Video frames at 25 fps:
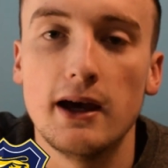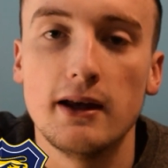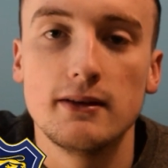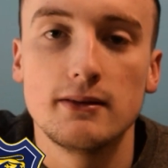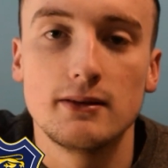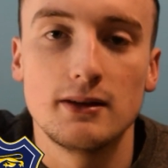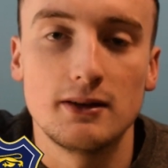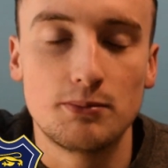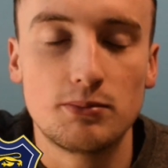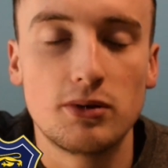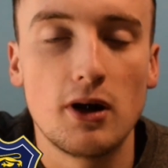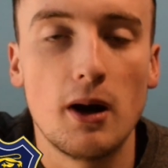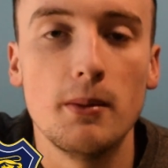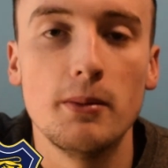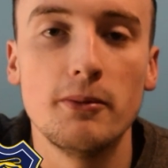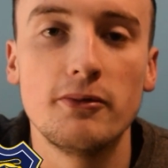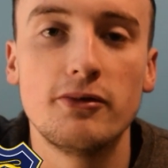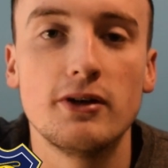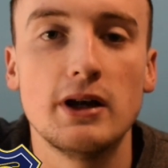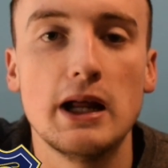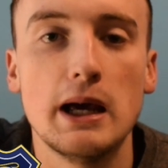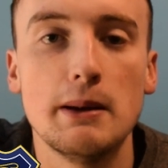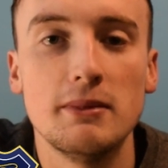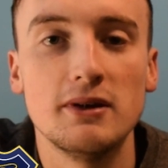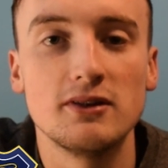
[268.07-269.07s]
The problem
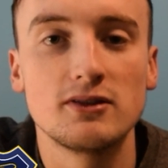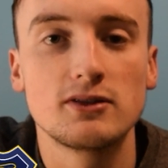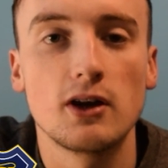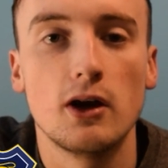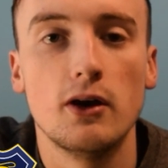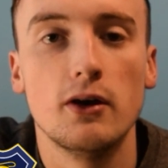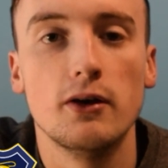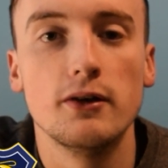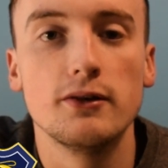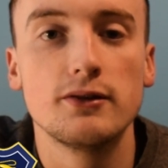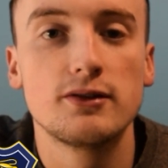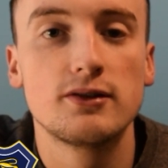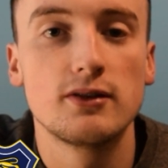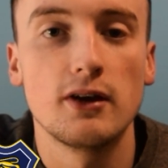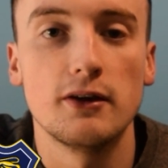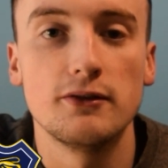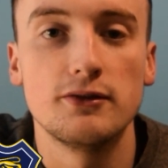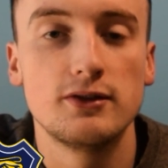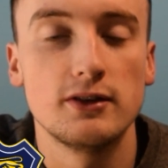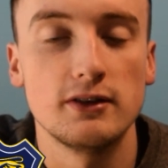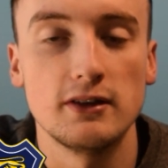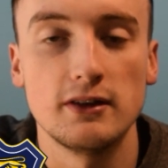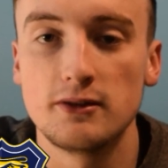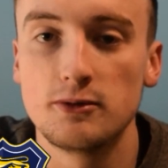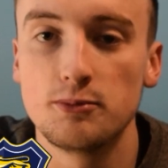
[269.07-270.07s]
for them is goals.
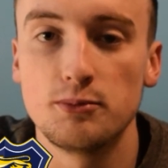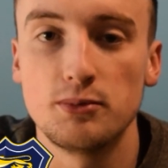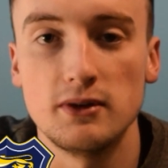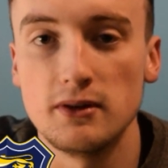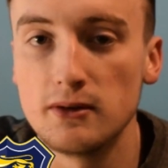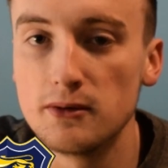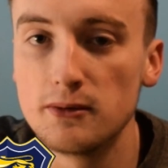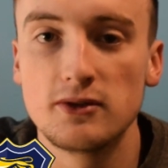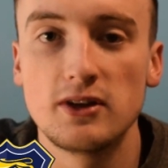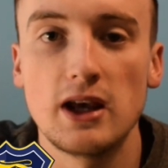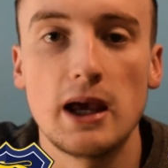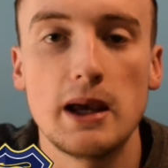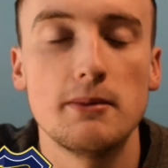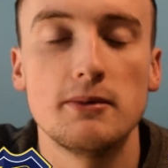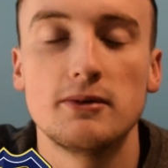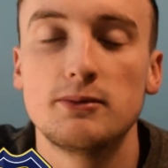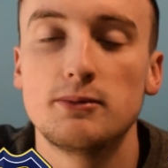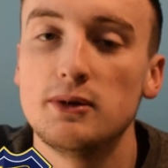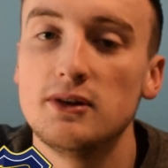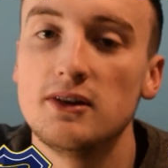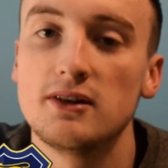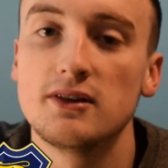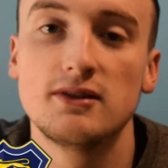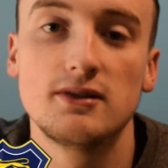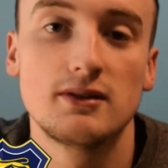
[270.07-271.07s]
It's been the same. It's
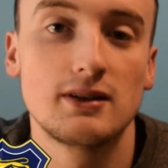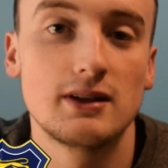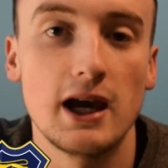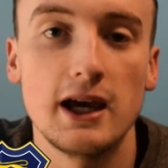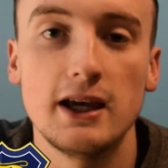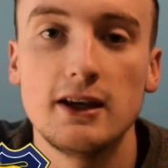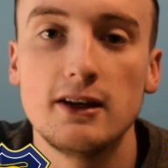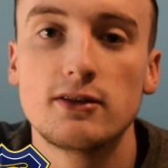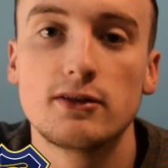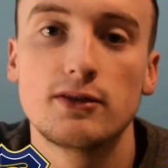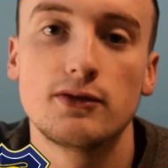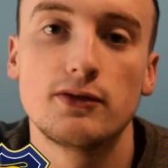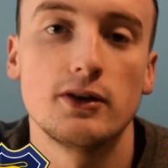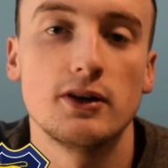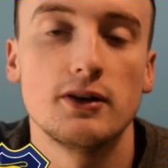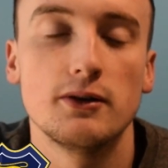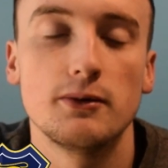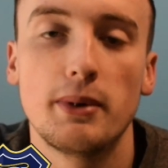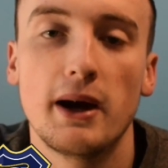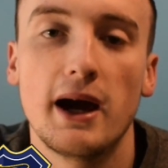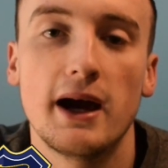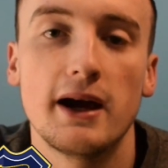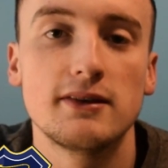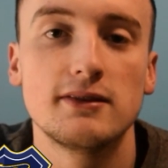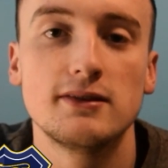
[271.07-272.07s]
been the case for
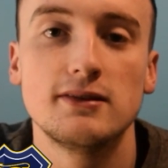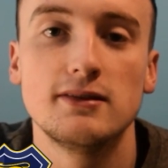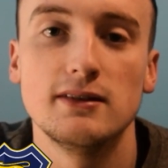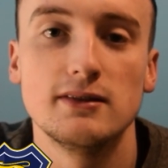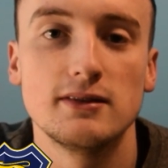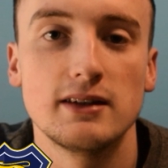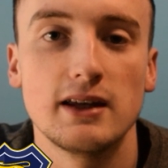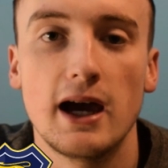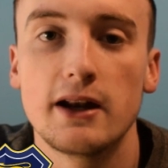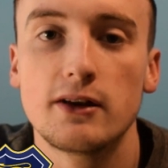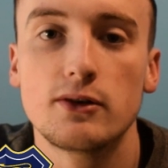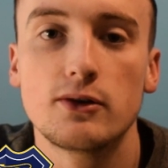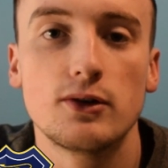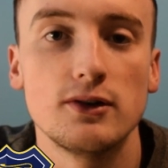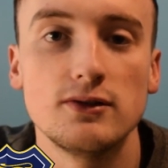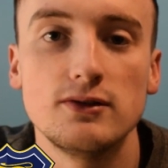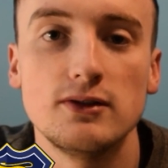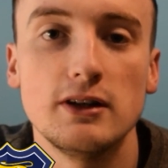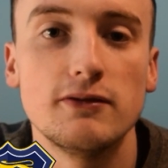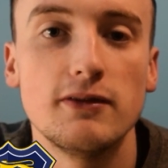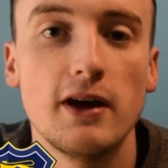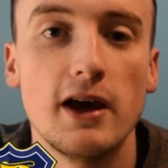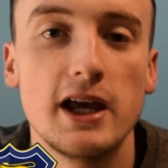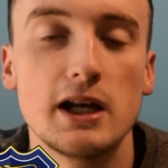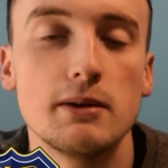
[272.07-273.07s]
Pats since they had
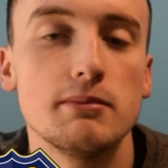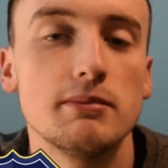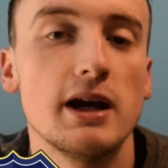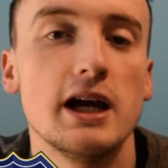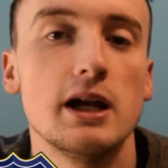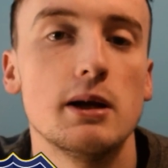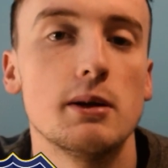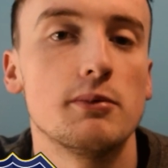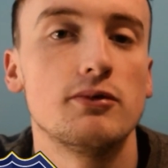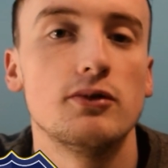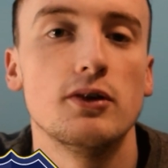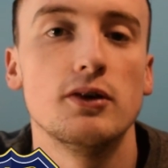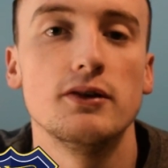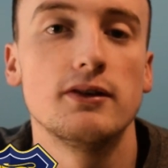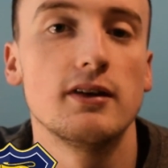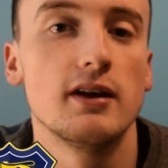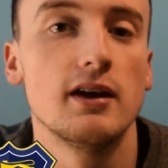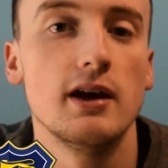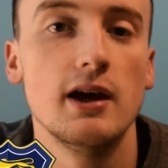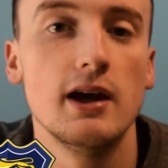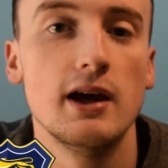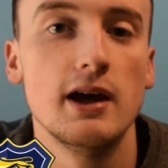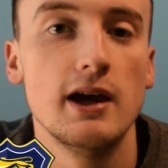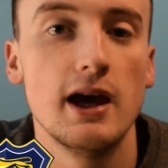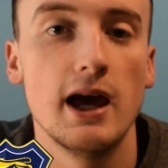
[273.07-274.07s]
Christy Fagan playing up front.
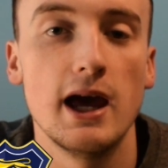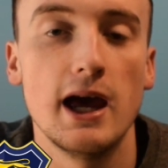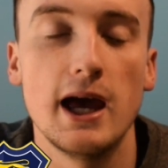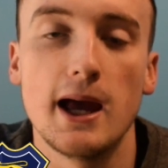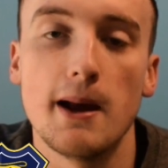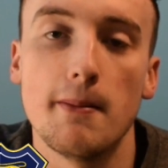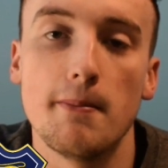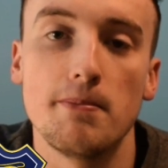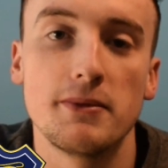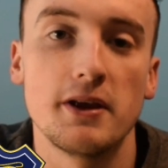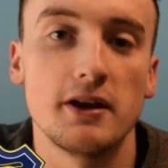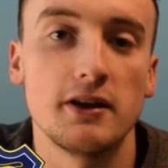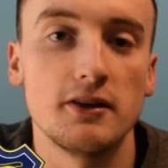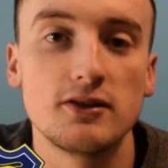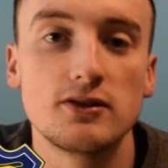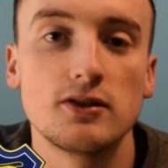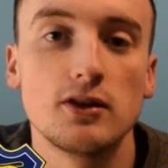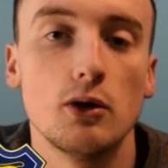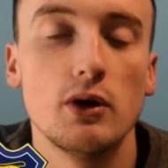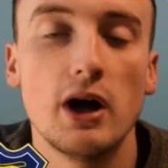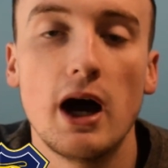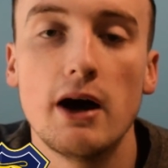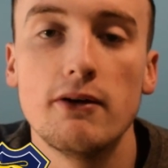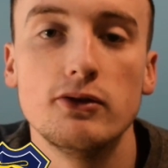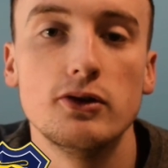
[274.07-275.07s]
They just
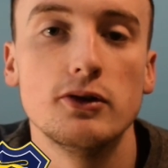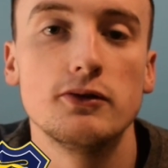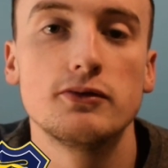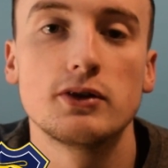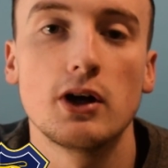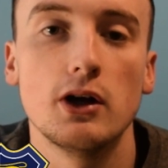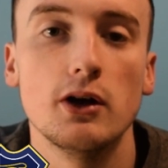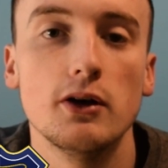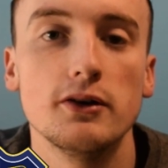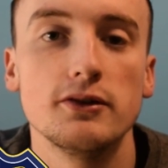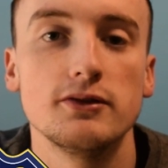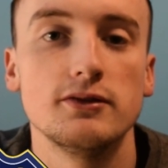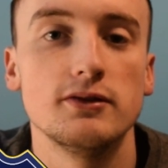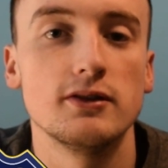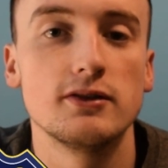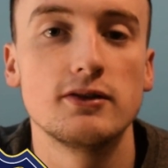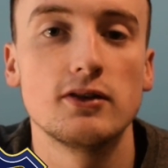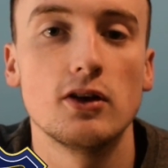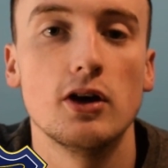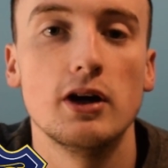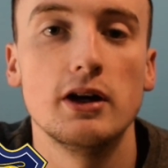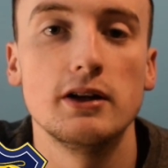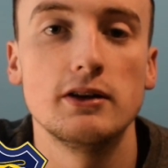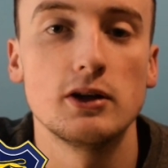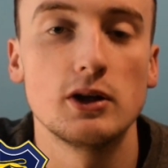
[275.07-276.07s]
don't have enough goals on the
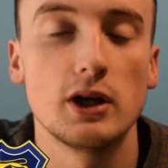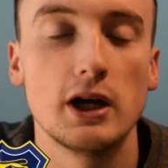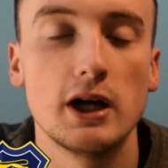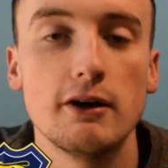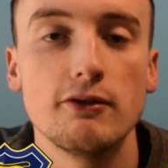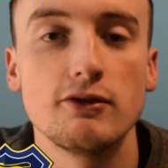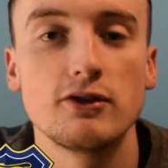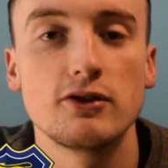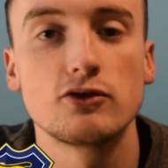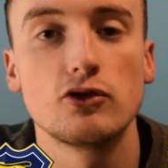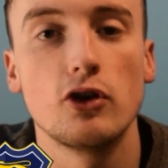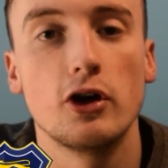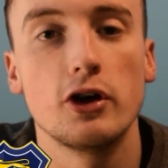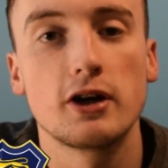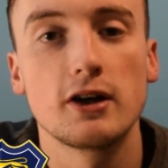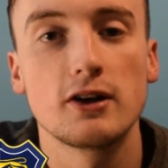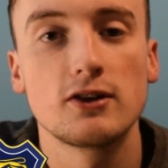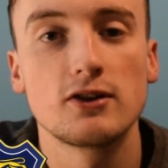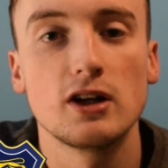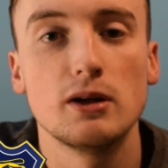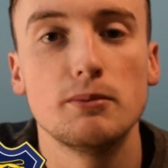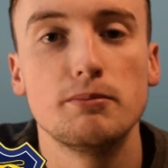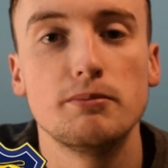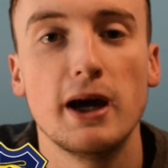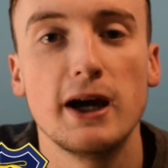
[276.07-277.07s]
side. They don't have a striker that's
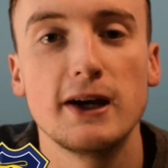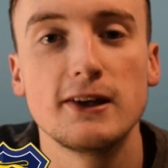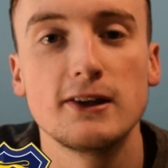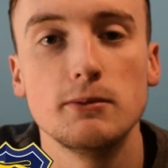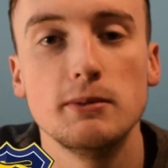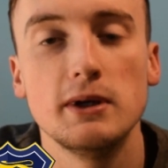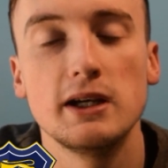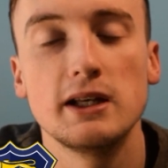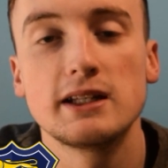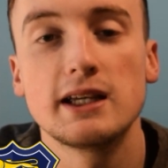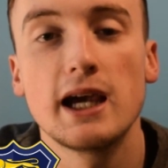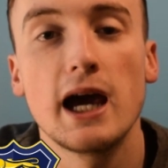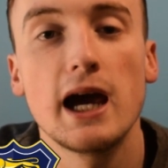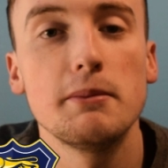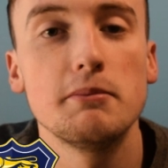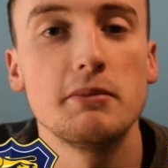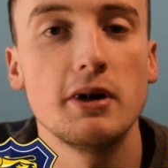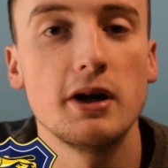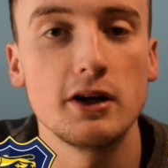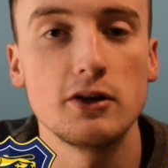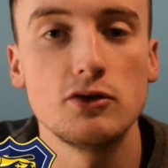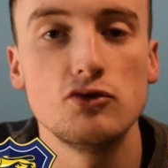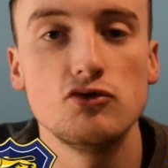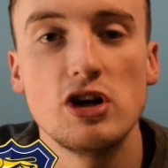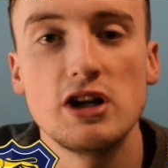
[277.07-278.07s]
going to bang them in. Can
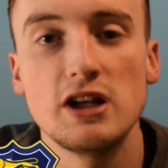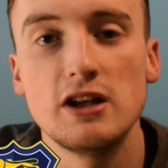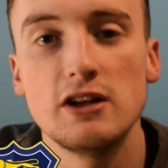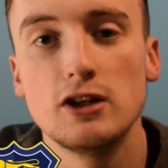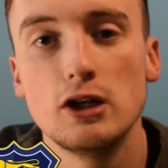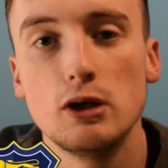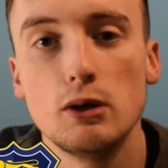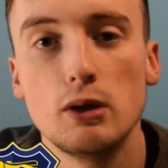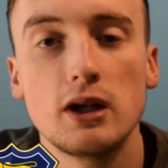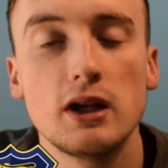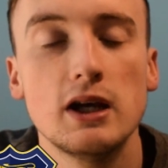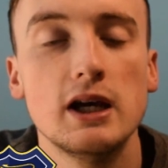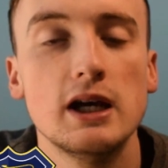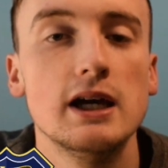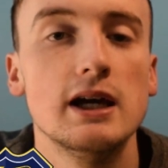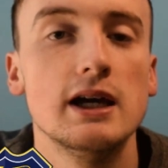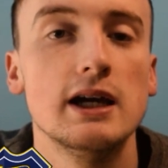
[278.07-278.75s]
Martin Rennie do it?